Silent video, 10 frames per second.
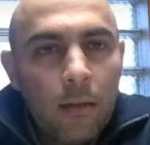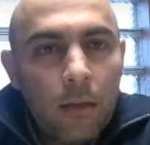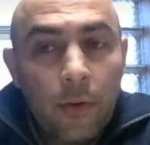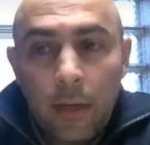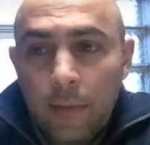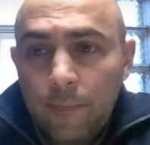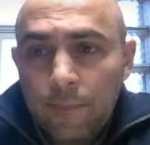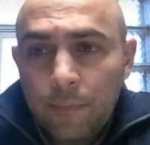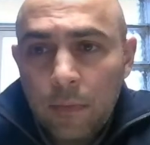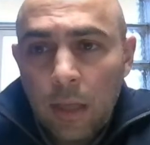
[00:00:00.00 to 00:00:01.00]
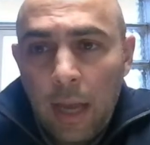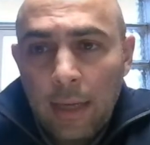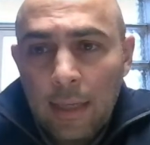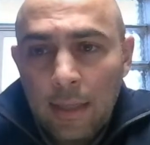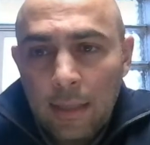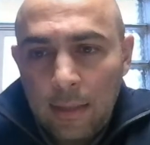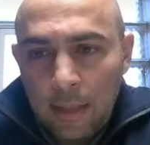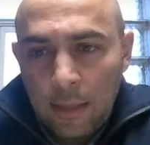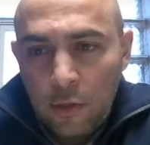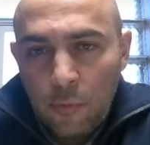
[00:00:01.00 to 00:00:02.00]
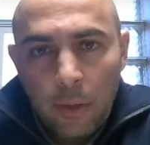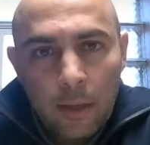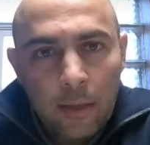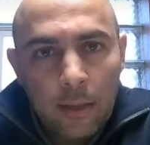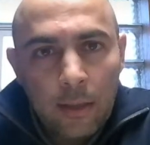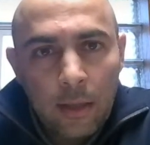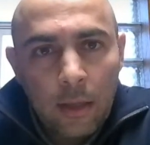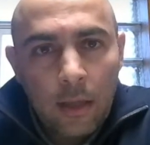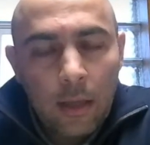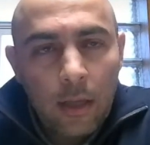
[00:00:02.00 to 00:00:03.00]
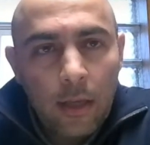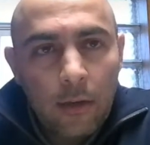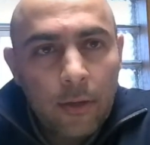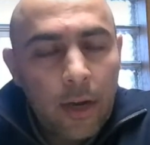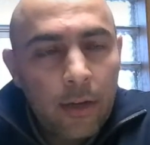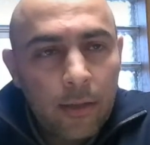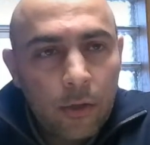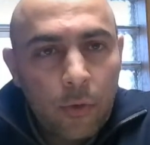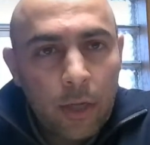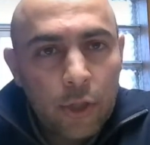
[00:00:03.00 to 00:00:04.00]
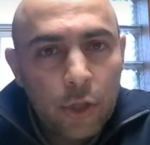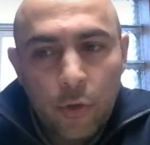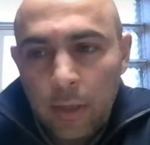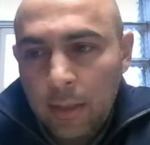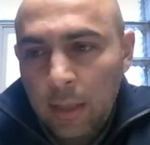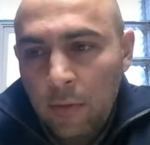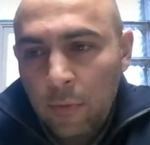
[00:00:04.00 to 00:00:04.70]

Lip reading: All right, I can continue, but are there any other questions or anything?